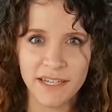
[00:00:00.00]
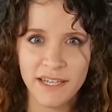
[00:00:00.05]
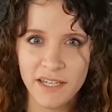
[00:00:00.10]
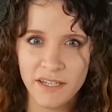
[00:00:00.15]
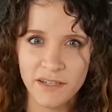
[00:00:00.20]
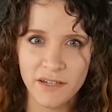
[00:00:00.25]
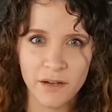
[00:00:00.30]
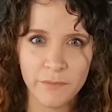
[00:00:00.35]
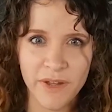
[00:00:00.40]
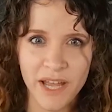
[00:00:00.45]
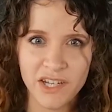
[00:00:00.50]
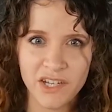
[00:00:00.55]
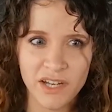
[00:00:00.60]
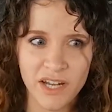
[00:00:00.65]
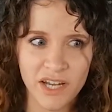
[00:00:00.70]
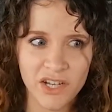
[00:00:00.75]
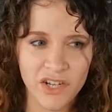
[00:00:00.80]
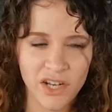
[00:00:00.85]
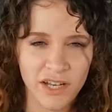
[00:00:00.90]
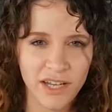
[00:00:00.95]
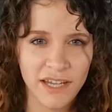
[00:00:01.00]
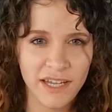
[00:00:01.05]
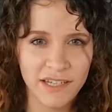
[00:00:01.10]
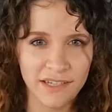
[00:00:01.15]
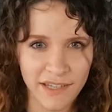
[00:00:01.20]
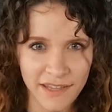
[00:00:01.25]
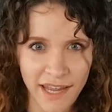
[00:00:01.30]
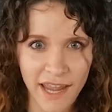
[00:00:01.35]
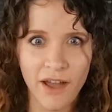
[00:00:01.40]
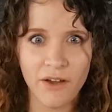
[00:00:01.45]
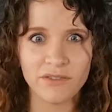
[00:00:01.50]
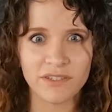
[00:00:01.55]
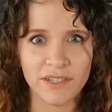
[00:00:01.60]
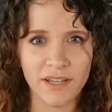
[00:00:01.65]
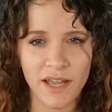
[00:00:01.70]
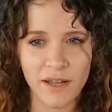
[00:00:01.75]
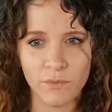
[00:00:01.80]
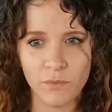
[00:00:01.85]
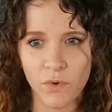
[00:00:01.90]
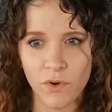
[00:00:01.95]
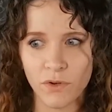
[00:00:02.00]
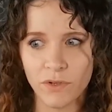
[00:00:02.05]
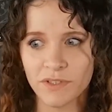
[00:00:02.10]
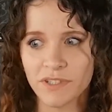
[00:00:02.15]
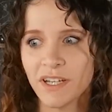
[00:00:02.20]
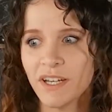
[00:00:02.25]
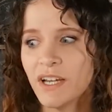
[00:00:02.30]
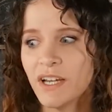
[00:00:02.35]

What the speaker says: in your imagination into the outside world.